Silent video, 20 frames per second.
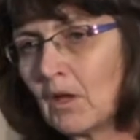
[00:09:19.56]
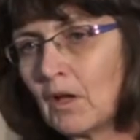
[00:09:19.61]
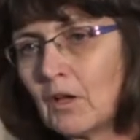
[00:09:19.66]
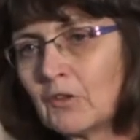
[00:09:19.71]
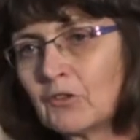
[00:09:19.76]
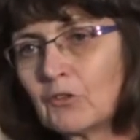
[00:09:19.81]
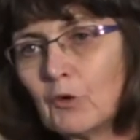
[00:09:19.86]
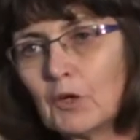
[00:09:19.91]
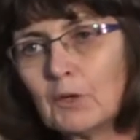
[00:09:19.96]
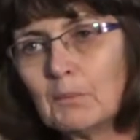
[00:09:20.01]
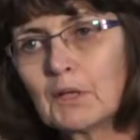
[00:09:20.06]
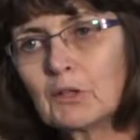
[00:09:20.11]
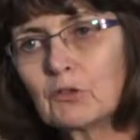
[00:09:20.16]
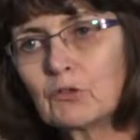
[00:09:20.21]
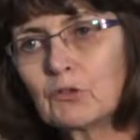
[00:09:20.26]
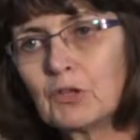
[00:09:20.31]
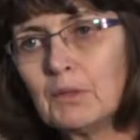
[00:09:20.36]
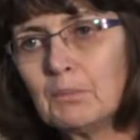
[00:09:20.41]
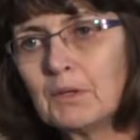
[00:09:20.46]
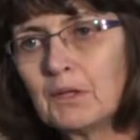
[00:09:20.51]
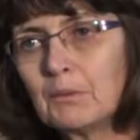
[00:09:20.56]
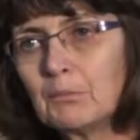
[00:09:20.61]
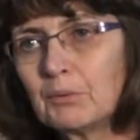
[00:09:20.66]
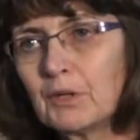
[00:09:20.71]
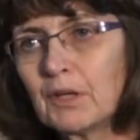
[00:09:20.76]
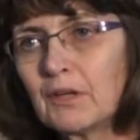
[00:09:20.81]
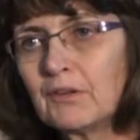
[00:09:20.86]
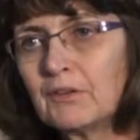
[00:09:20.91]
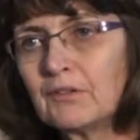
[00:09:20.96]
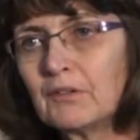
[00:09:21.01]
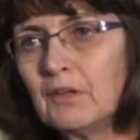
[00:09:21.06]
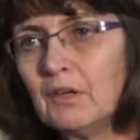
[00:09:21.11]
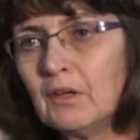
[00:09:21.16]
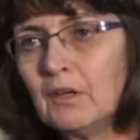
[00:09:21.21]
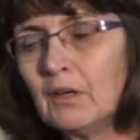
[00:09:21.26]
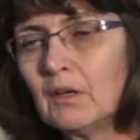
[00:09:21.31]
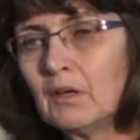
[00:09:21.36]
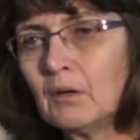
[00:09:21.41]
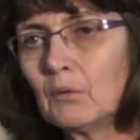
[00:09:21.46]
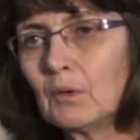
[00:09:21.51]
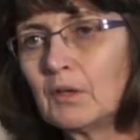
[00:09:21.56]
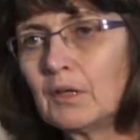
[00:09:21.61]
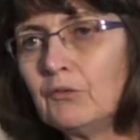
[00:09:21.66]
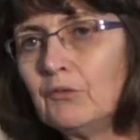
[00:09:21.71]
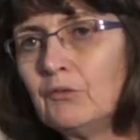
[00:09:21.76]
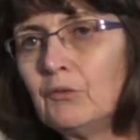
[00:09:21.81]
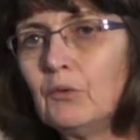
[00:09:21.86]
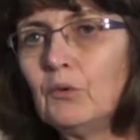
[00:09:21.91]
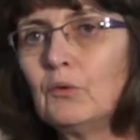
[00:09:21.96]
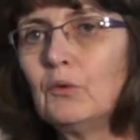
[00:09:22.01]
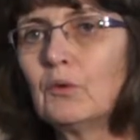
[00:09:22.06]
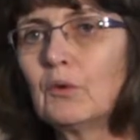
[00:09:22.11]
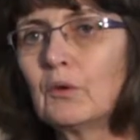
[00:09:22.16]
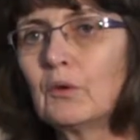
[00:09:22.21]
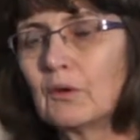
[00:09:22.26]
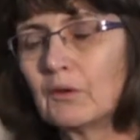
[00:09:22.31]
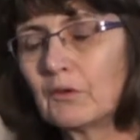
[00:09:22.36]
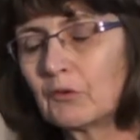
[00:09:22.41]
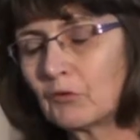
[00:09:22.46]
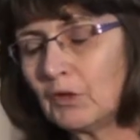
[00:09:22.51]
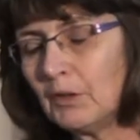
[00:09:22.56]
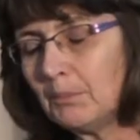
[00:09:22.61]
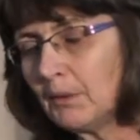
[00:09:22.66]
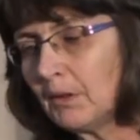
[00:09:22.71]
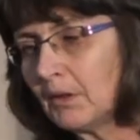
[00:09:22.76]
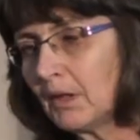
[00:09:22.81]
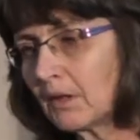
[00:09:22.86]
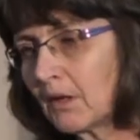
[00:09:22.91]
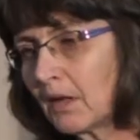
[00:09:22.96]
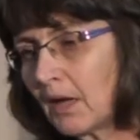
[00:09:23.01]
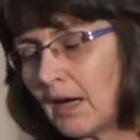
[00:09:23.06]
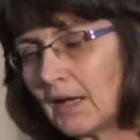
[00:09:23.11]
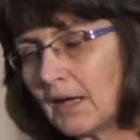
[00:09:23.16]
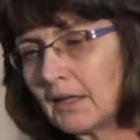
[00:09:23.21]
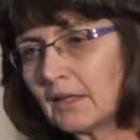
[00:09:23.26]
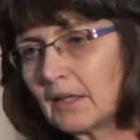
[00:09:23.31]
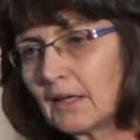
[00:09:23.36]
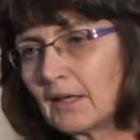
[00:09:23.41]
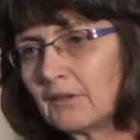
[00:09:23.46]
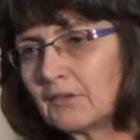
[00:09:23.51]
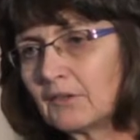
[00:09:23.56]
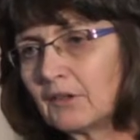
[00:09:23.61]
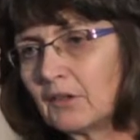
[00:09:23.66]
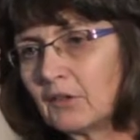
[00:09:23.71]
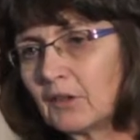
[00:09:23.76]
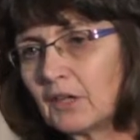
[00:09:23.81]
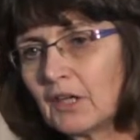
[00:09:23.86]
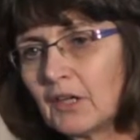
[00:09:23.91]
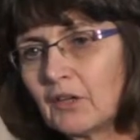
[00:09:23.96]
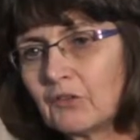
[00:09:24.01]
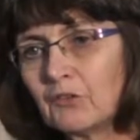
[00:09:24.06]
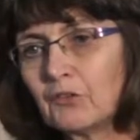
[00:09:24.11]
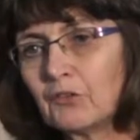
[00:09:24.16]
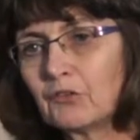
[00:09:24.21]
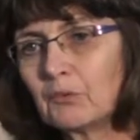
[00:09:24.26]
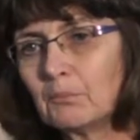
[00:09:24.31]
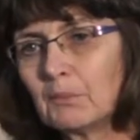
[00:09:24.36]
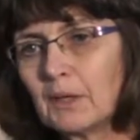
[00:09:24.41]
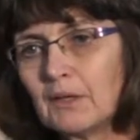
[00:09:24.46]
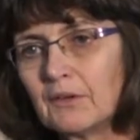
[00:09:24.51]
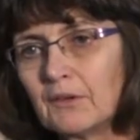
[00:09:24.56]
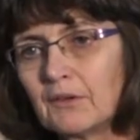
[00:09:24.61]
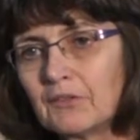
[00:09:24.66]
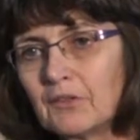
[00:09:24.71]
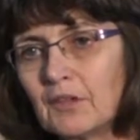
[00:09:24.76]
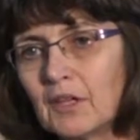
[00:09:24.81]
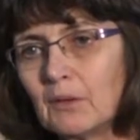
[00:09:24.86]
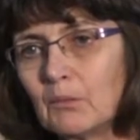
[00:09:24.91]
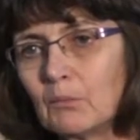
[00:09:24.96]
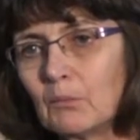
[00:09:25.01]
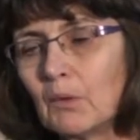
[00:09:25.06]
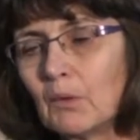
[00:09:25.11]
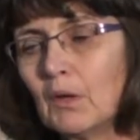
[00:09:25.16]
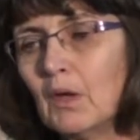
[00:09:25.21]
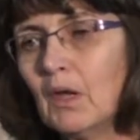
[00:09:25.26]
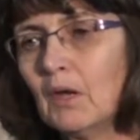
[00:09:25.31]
So what about treatment in pregnancy? Well, if you, the treatment guidelines and indications remain the same,